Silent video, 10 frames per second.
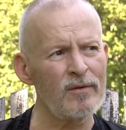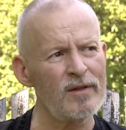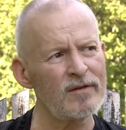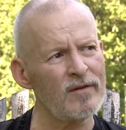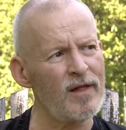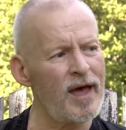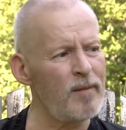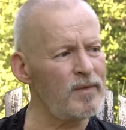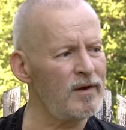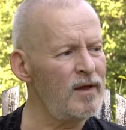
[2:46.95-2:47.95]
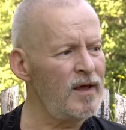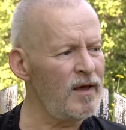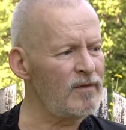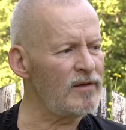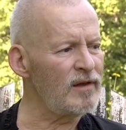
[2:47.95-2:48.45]
and this will happen,
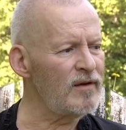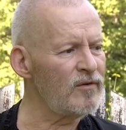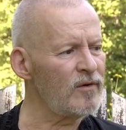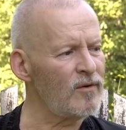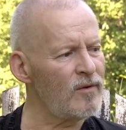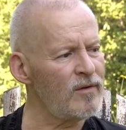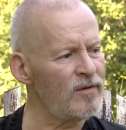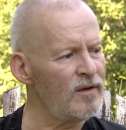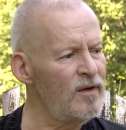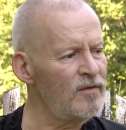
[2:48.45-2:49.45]
and the liver or the